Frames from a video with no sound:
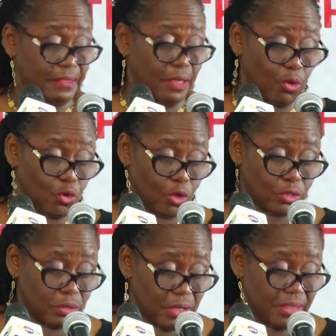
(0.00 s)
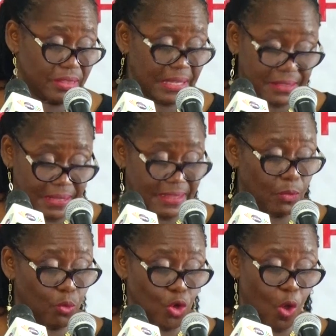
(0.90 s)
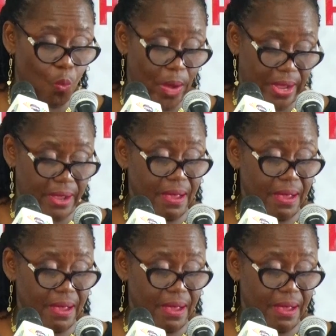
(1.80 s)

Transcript: they will not work